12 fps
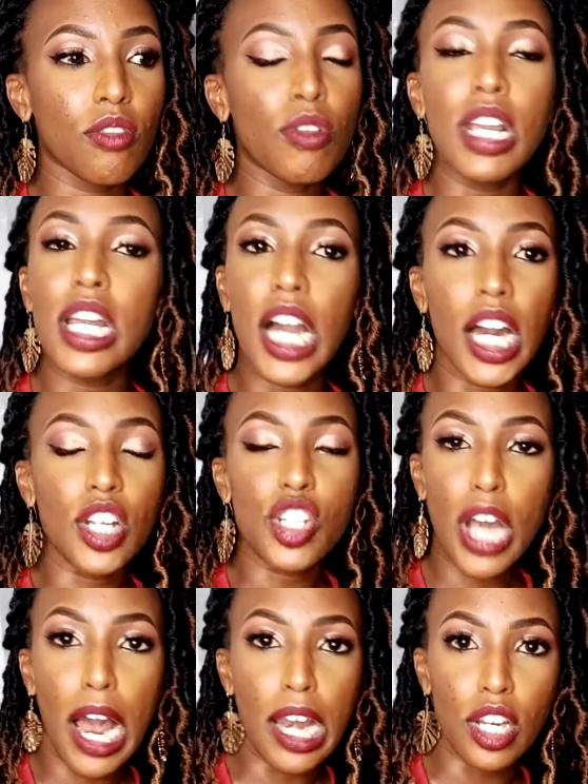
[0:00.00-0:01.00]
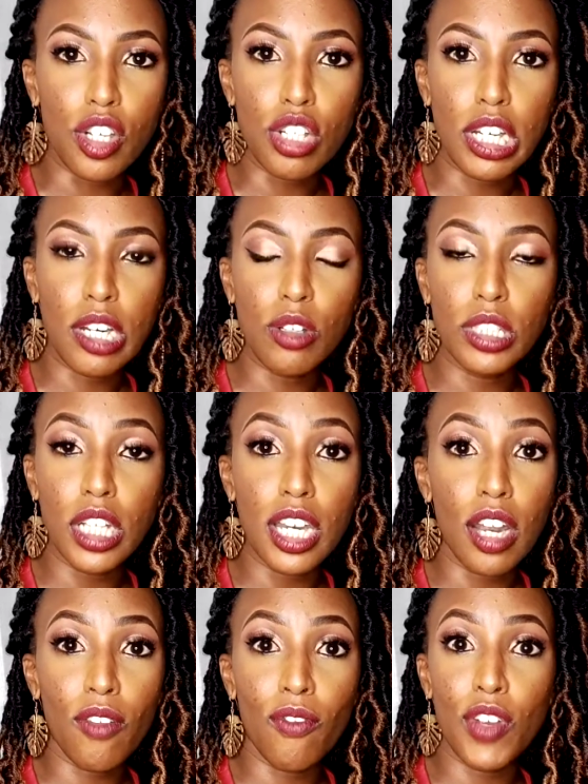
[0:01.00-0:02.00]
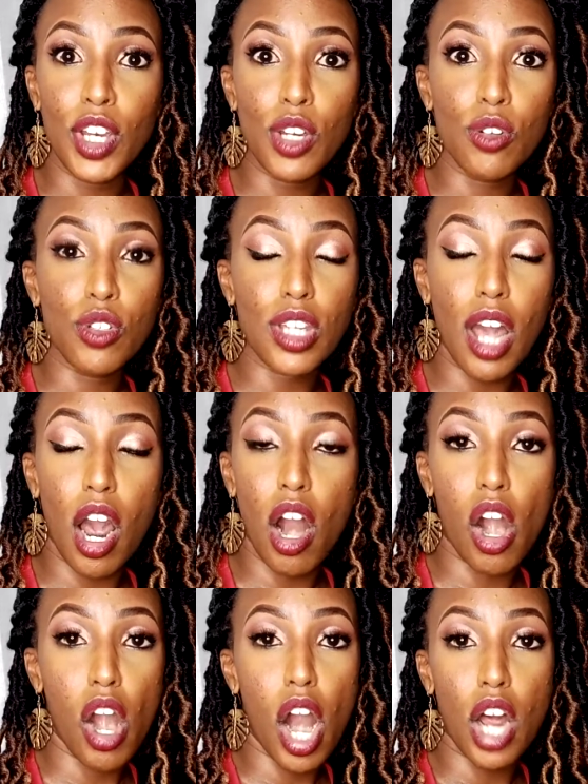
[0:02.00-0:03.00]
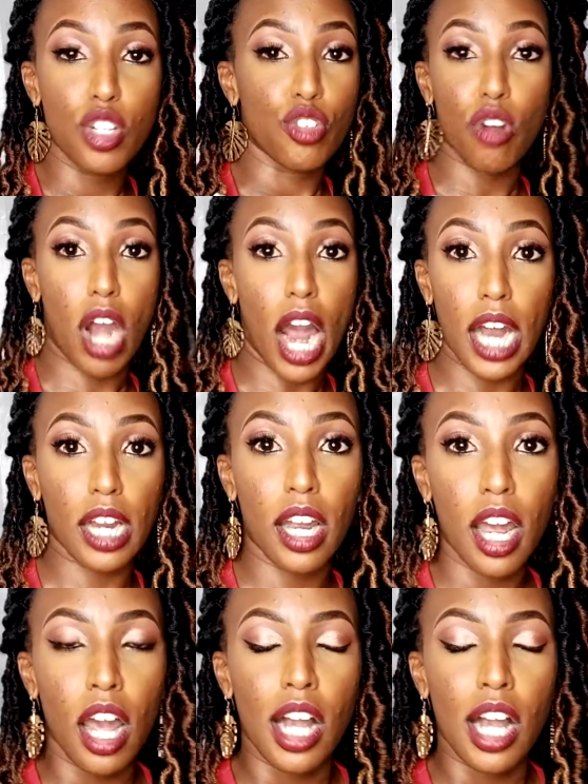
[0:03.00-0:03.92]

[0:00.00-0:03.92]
really hard challenge, and I know sitcom videos are a drag,